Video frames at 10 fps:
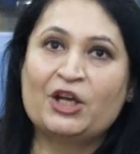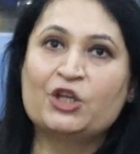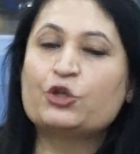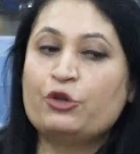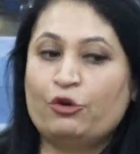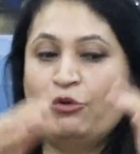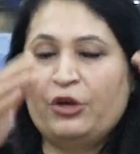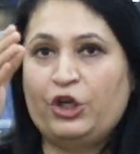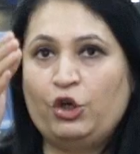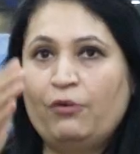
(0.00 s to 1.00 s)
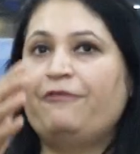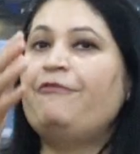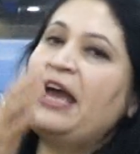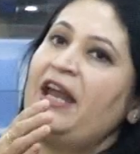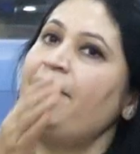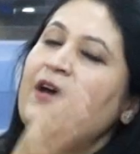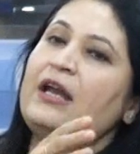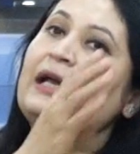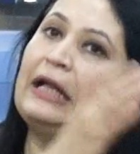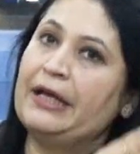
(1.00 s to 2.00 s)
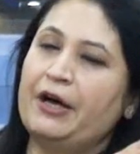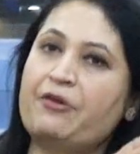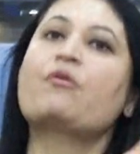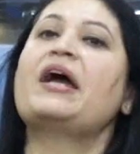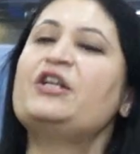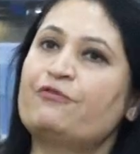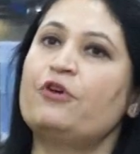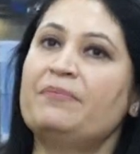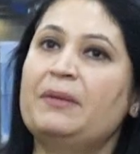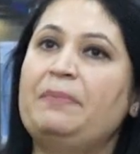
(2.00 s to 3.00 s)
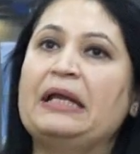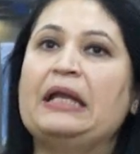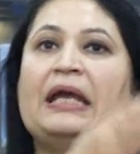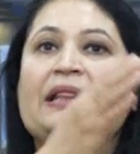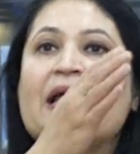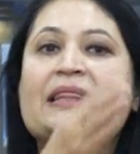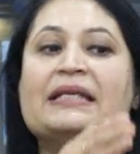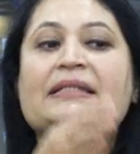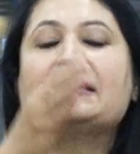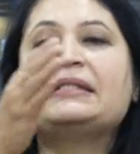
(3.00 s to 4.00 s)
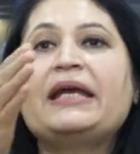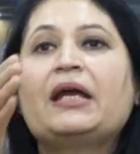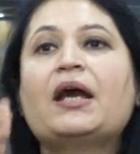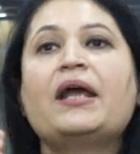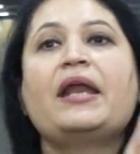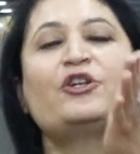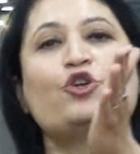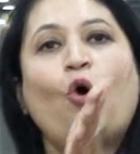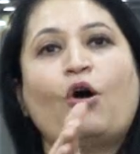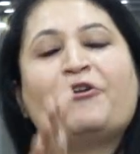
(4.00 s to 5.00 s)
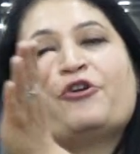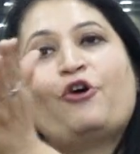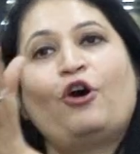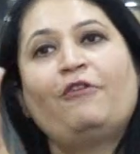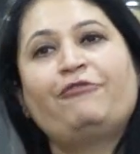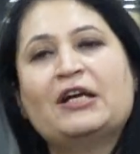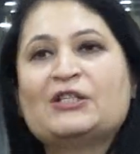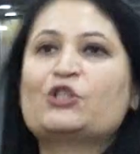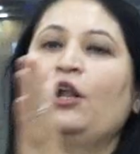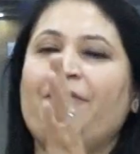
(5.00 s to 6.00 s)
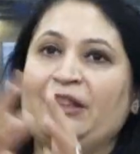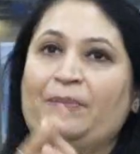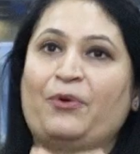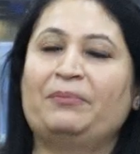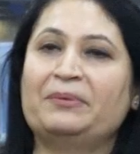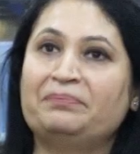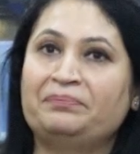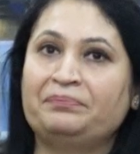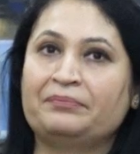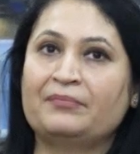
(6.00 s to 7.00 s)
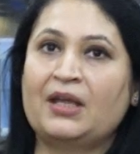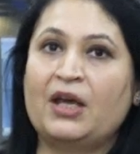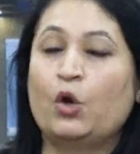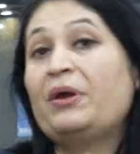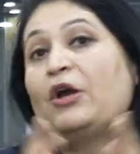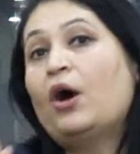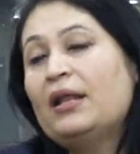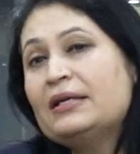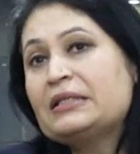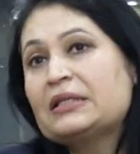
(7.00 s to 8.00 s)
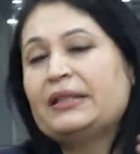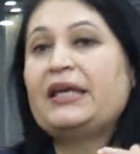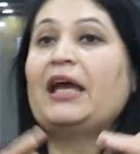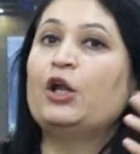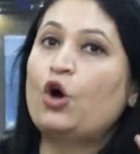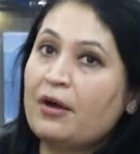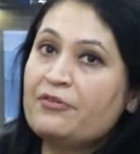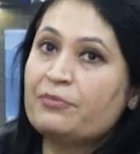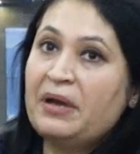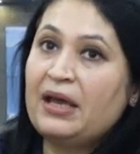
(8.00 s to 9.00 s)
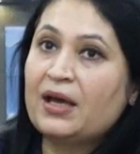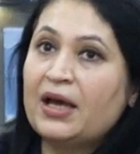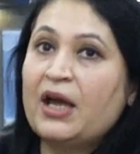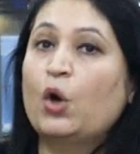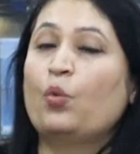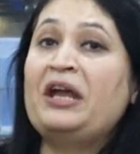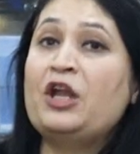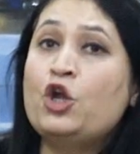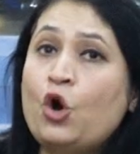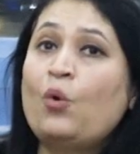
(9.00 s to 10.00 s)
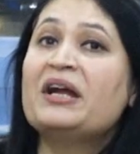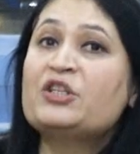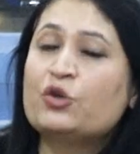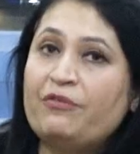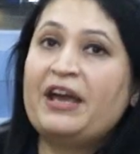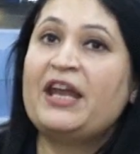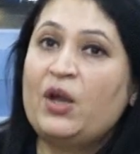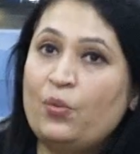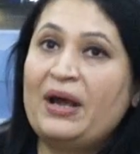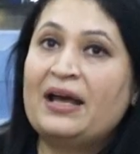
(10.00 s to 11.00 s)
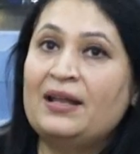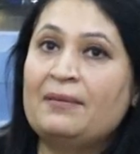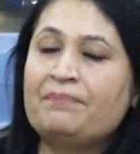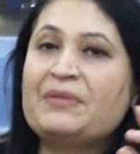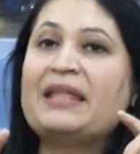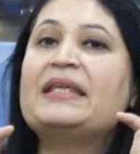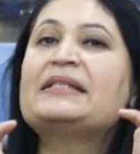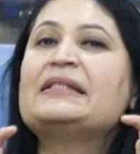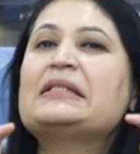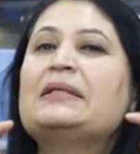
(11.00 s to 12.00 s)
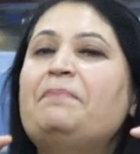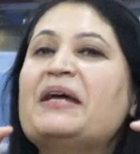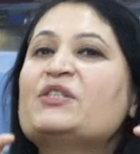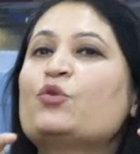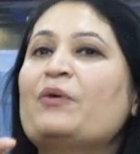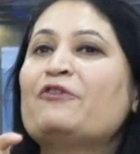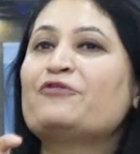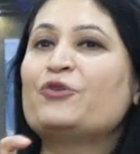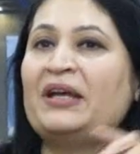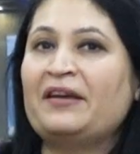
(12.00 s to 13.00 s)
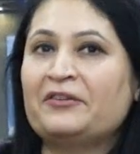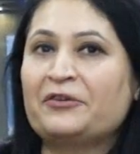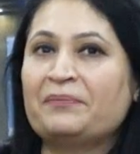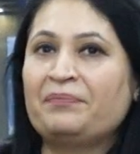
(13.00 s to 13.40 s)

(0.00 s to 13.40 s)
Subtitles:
So, you very, very clear right from the beginning that this is the correct order of solving the problem. We call it the algorithmic. We know it very well that this is the best way of doing it.